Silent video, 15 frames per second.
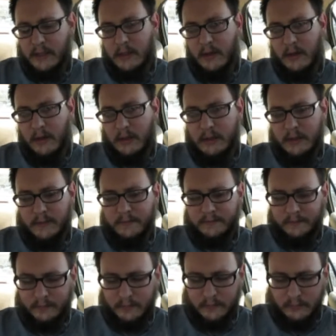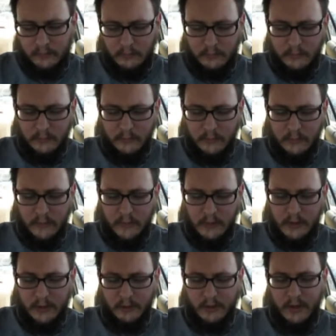cards.
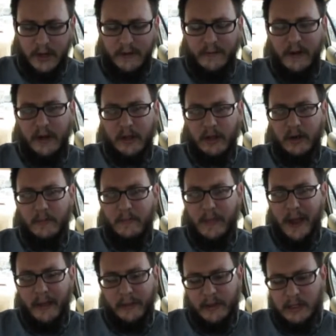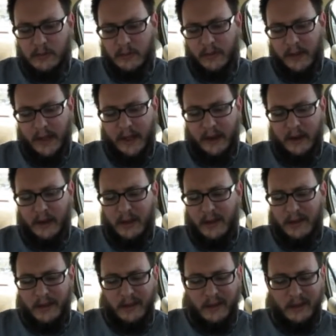So trying to find a good balance with that,
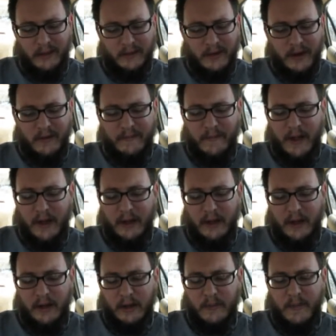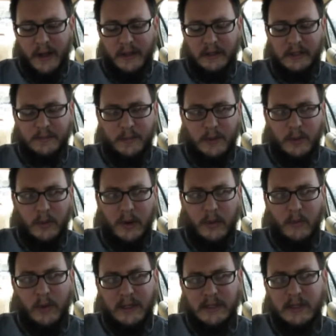trying to find a good balance between
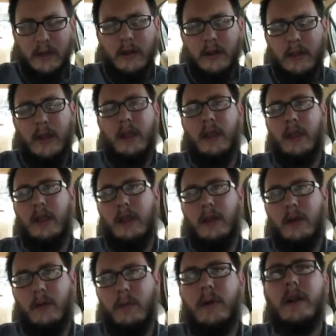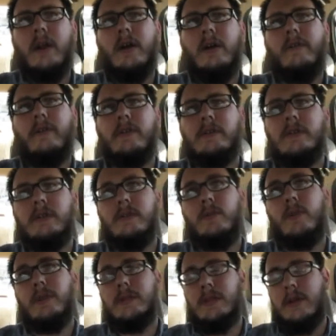what's good in the arena versus
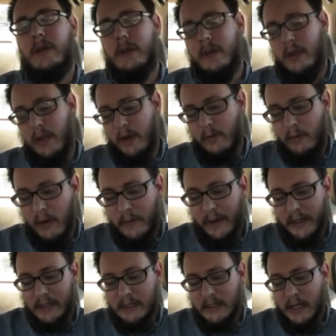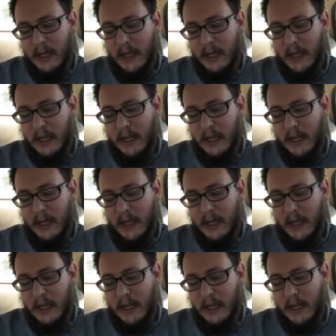what's good in the heroics.